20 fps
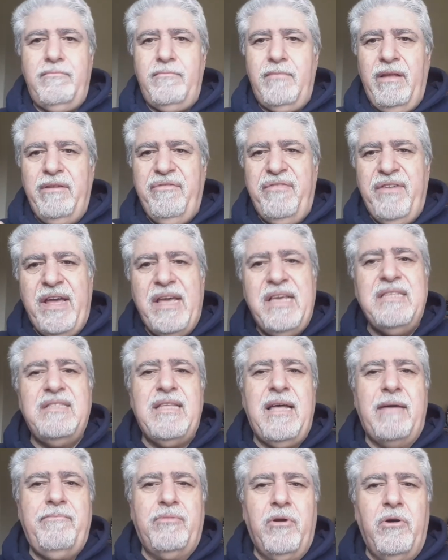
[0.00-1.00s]

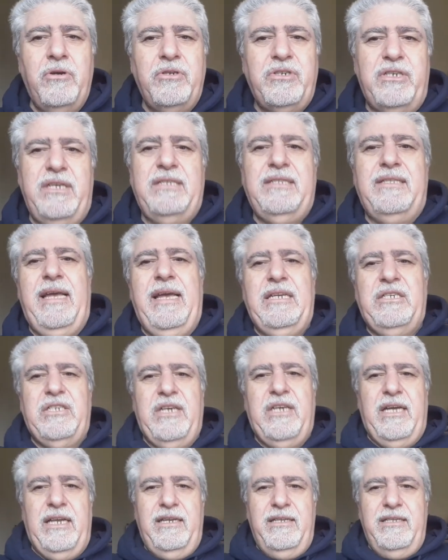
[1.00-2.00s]
Phased approach is
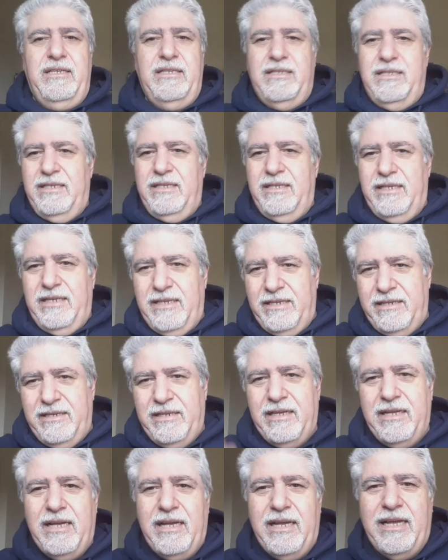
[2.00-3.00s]
agile.
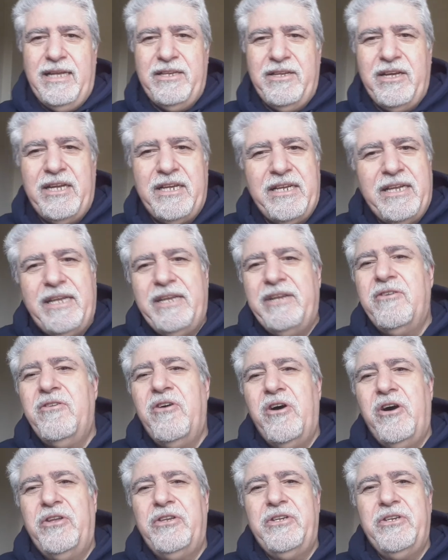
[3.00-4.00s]
I can go
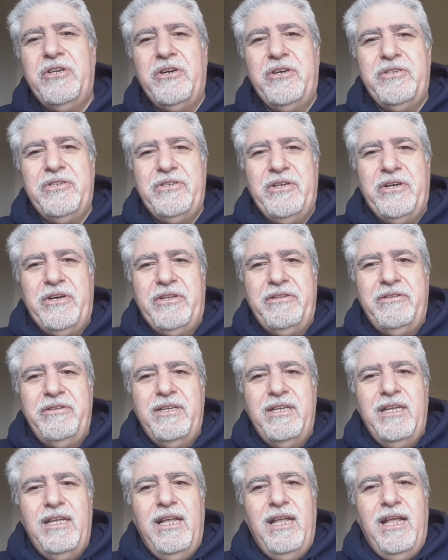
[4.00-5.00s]
on and on
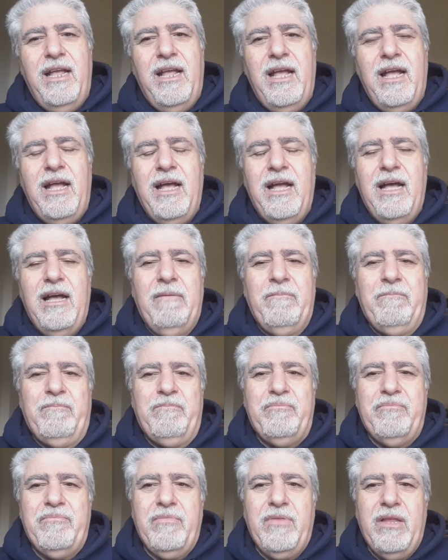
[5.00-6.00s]

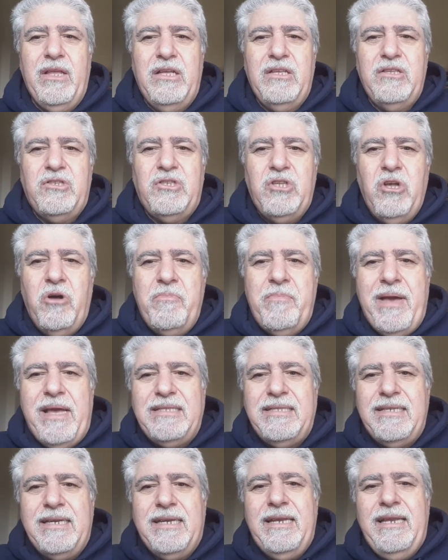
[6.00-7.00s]
and on. So
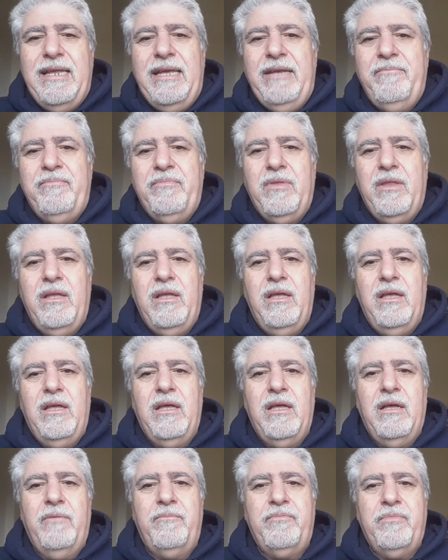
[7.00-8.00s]
basically,
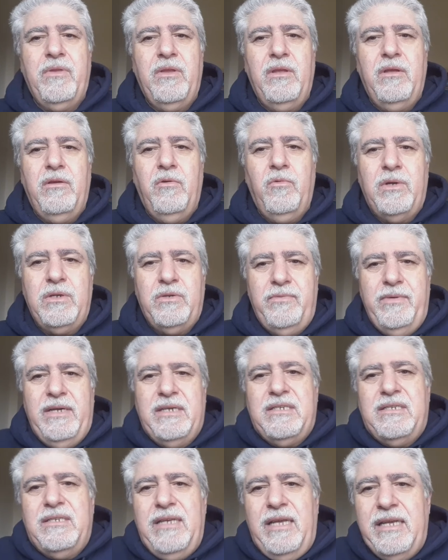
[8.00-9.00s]
what we
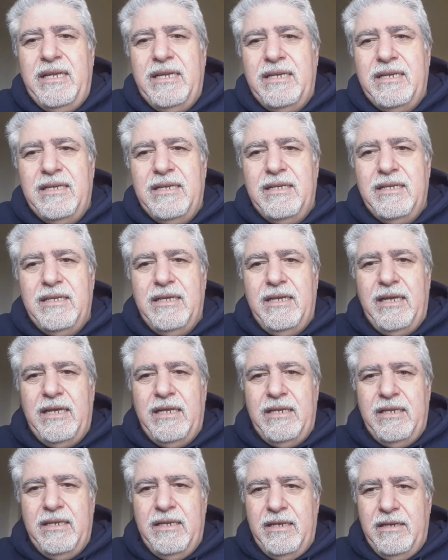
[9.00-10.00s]
are saying,
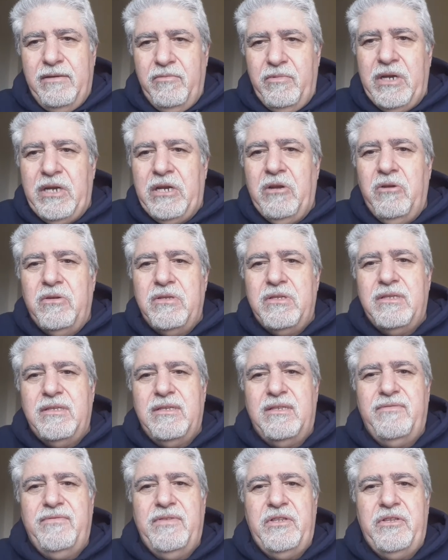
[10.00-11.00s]
and we'll close
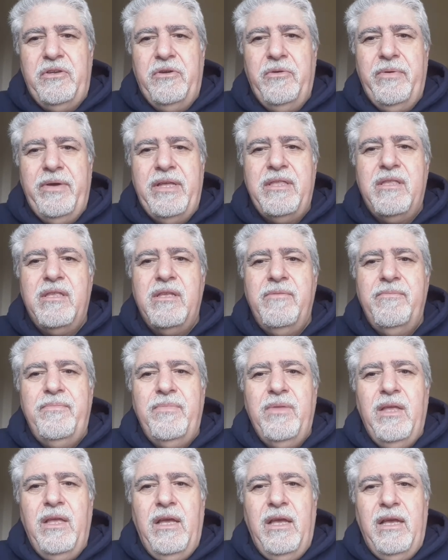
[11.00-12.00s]
this video with,
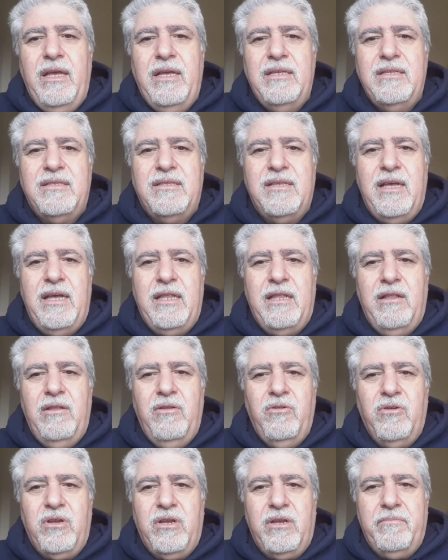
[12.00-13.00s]
is that
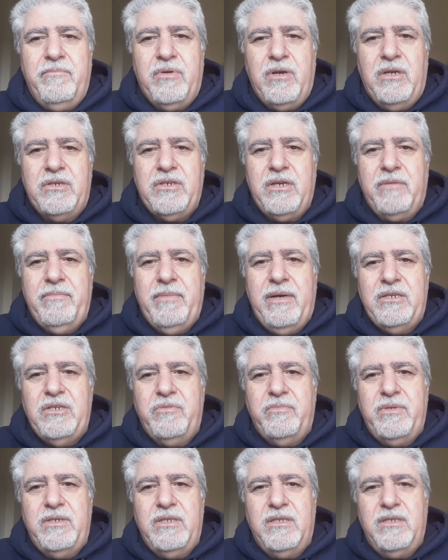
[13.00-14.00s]
look, project
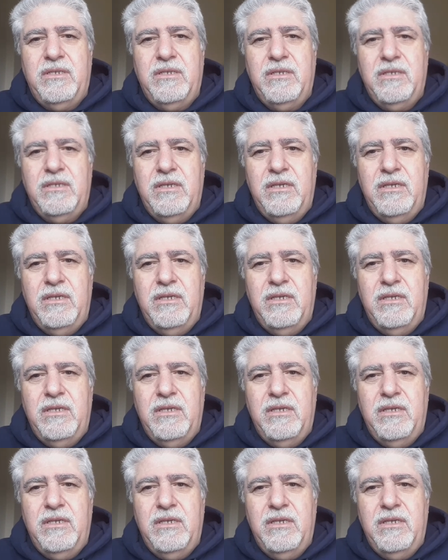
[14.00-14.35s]
management